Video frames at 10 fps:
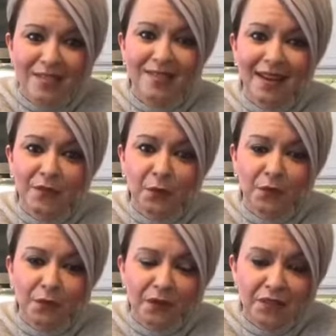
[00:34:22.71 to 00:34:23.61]
today for a
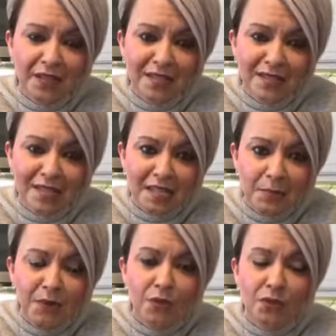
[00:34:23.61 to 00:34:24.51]
free fitness
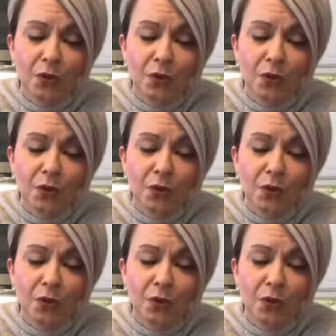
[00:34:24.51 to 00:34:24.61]
assessment or to